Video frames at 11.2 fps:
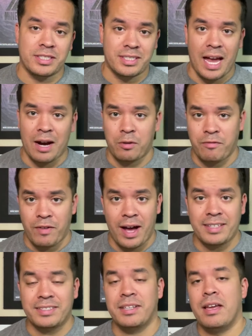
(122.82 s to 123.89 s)
a
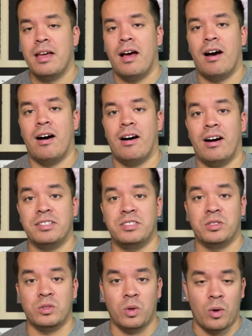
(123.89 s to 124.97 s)
sacrifice. Uh, unto
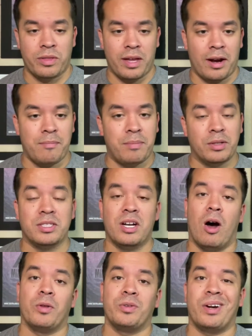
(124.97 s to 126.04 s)
the Lord there. He builds an
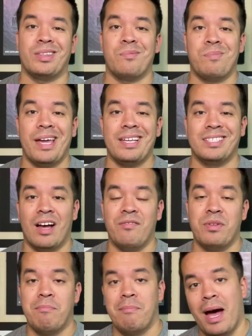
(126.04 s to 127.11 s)
altar at the base of
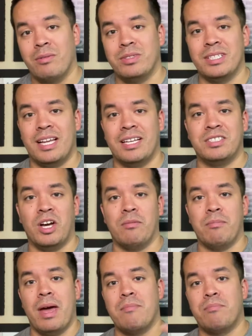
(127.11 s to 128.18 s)
the mountain. He has
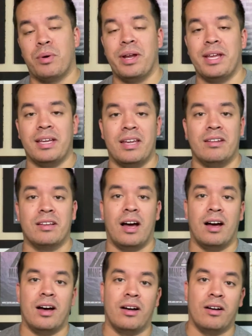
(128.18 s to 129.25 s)
young men bring in
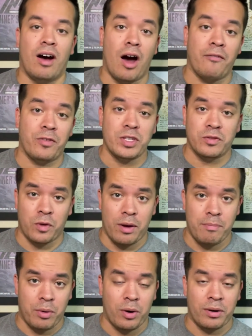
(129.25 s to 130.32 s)
uh, offerings for
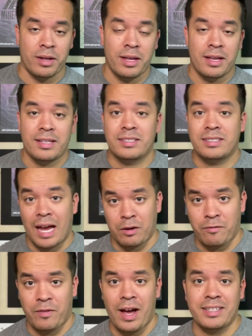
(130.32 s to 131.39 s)
a burnt
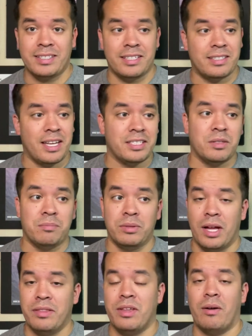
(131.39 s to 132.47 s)
sacrifice and he takes the
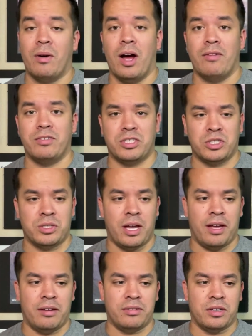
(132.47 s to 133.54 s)
blood thereof just
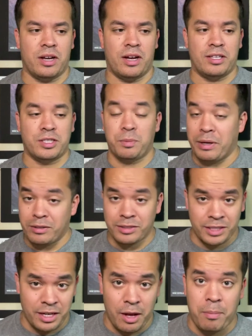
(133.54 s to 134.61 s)
uh, uh, and
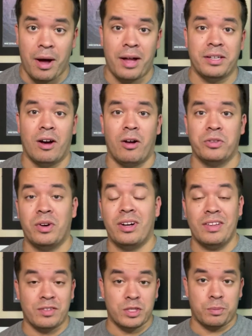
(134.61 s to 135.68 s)
sprinkles it upon the altar and
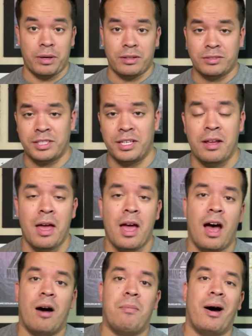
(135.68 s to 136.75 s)
even sprinkles it
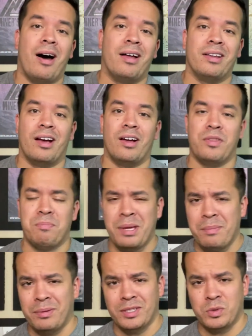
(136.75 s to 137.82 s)
upon uh, the
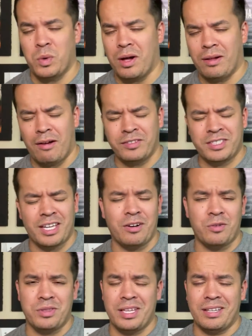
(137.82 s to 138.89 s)
people as well. Obviously, I
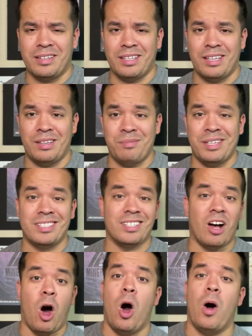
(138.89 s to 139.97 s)
don't think it means
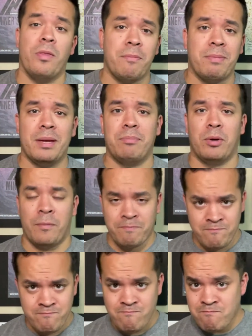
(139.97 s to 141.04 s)
all the people,
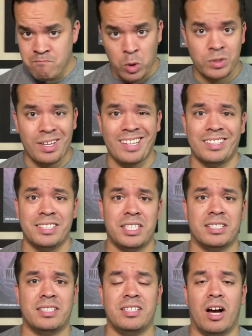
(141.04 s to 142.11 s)
most likely
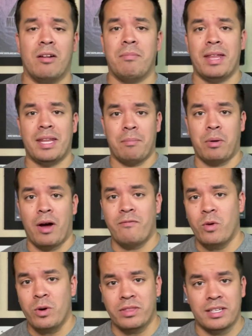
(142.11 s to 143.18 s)
just young men that brought
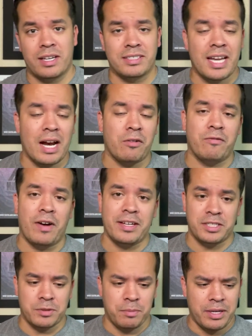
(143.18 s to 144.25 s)
forth the uh,
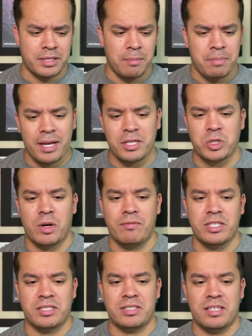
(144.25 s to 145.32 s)
sacrifices, but it's a picture of
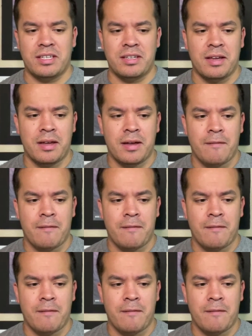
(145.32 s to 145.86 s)
just the